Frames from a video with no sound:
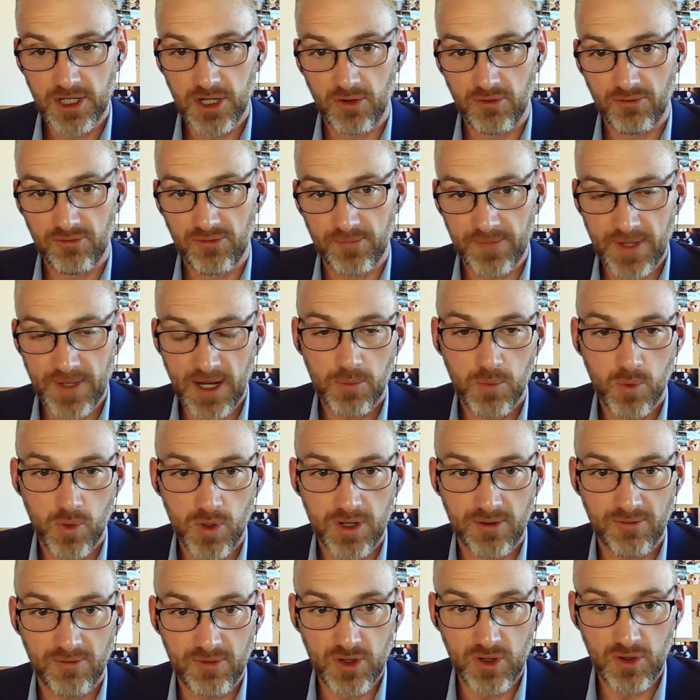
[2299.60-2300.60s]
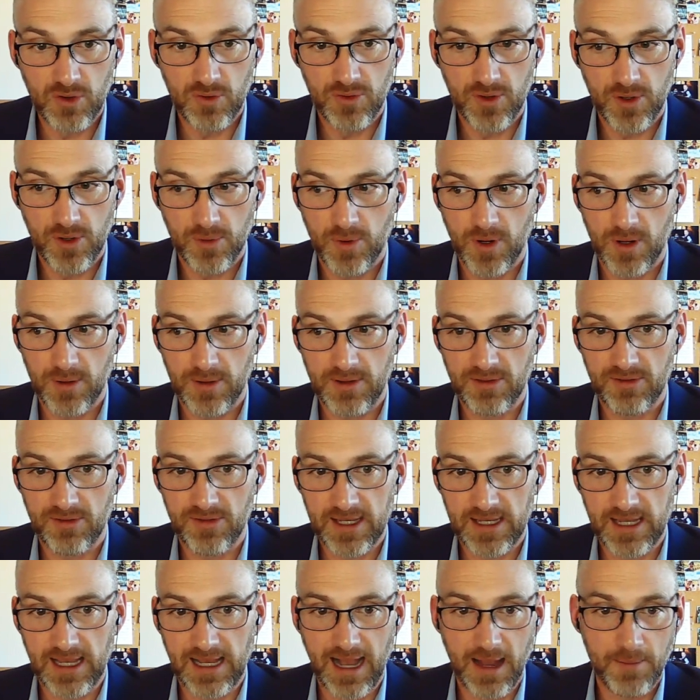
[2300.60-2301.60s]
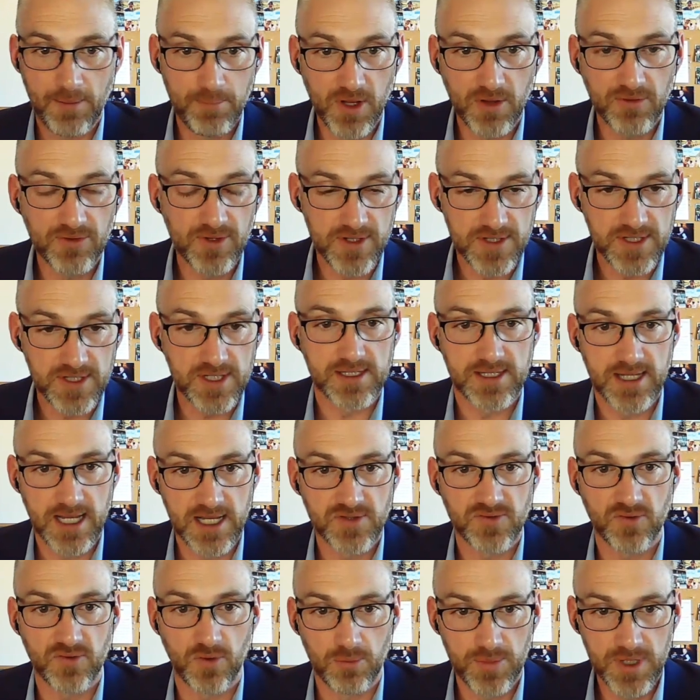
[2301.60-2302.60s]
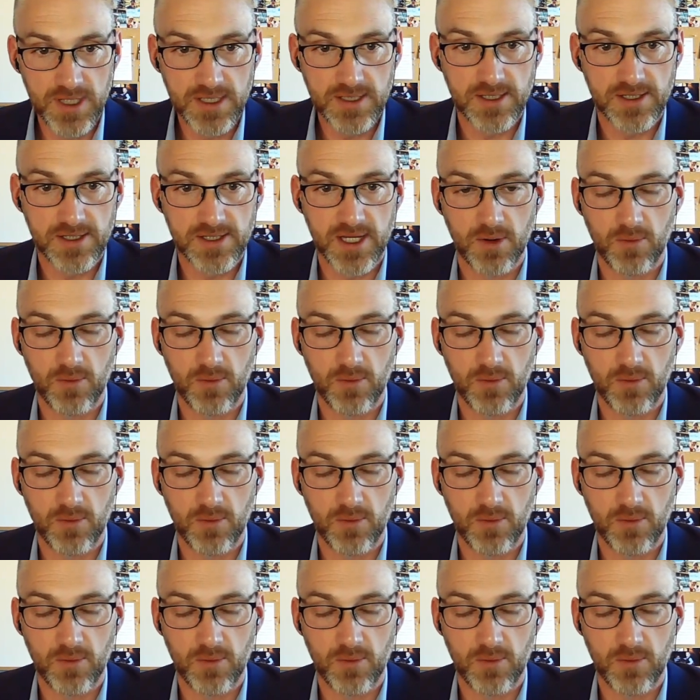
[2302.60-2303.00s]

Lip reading: from their point of view, they're probably thinking, I built a successful business.